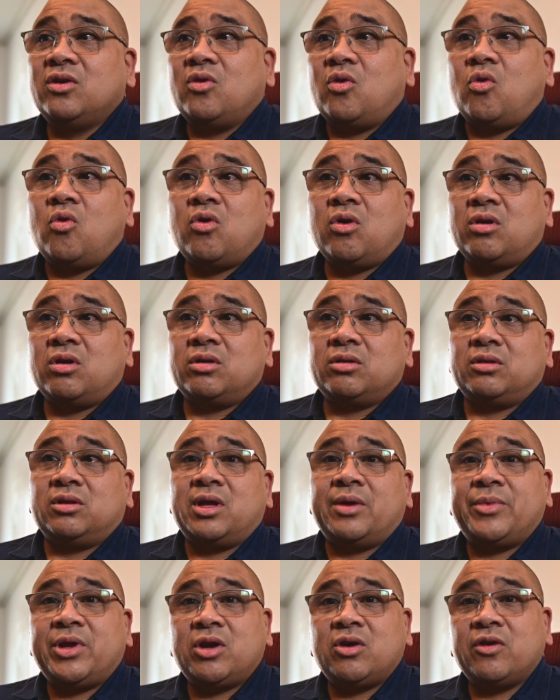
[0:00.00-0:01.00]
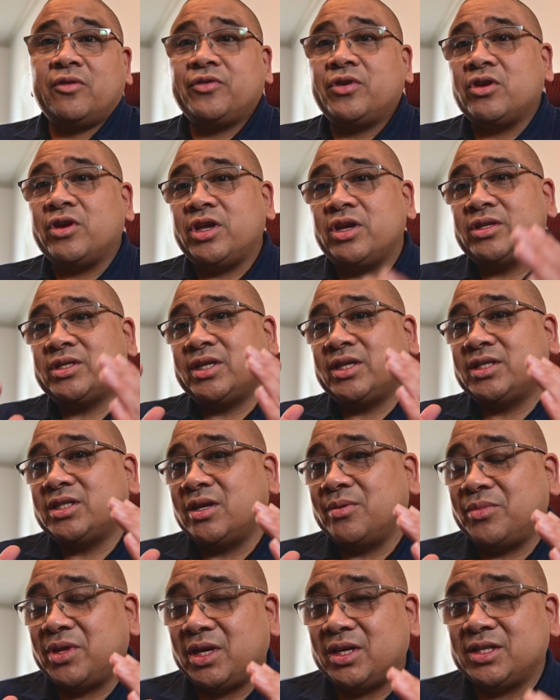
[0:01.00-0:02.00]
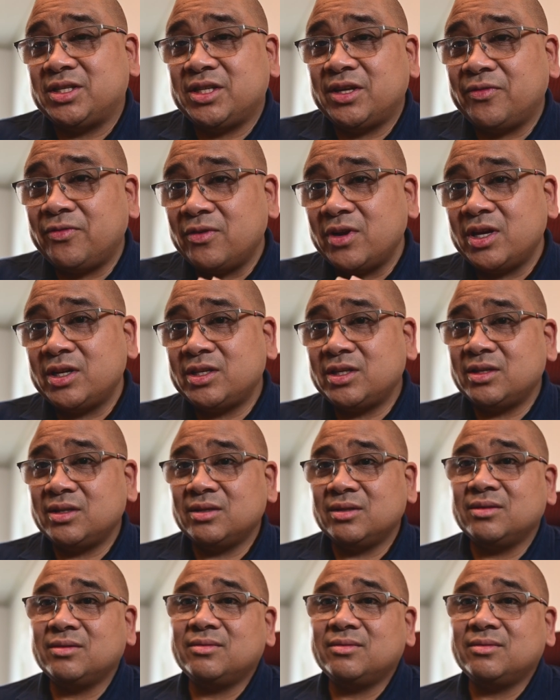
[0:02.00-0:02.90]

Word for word: Or let me know if you're using something different.